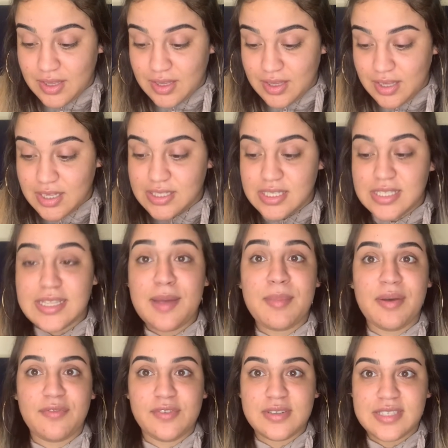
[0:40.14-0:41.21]
because this is not my
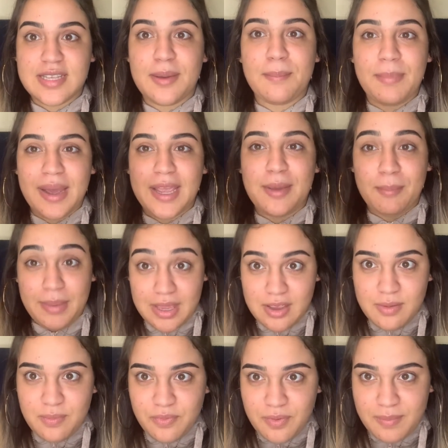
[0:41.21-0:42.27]
first time buying
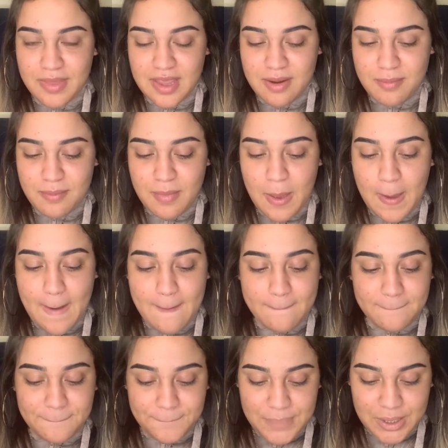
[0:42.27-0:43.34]
makeup from them,
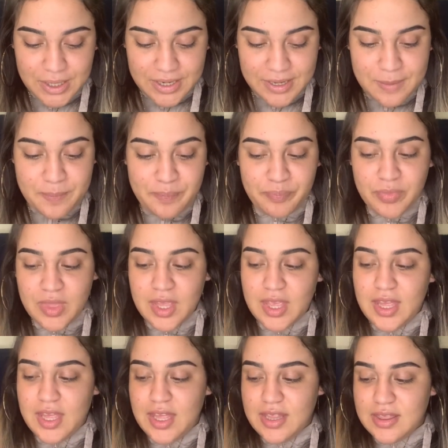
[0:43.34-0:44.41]
but
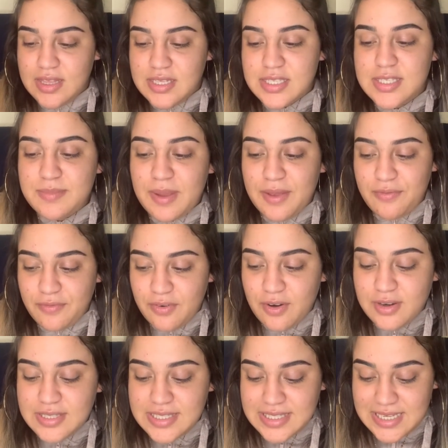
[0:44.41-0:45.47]
this is my
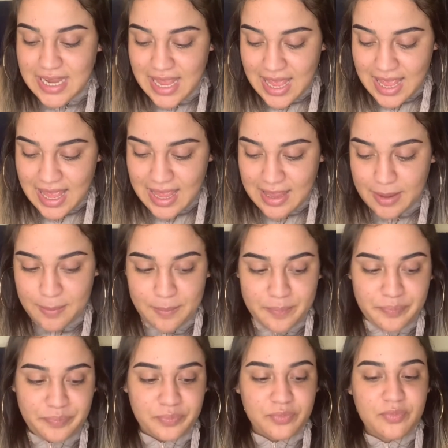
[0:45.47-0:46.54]
first time
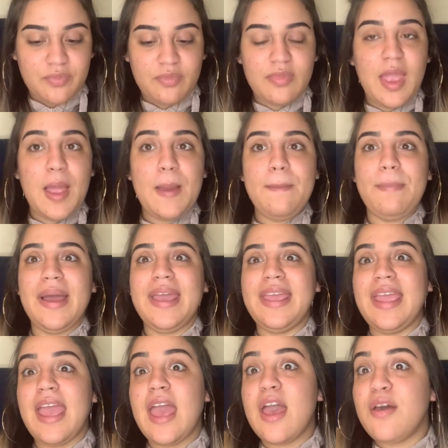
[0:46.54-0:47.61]

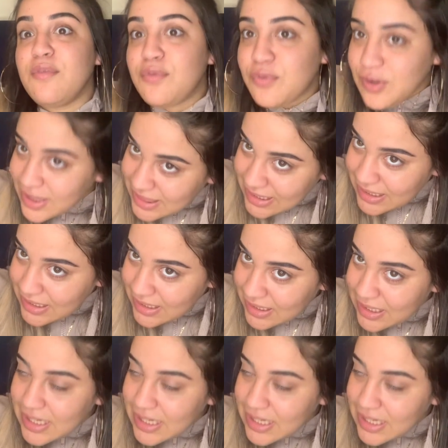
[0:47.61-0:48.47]
buying everything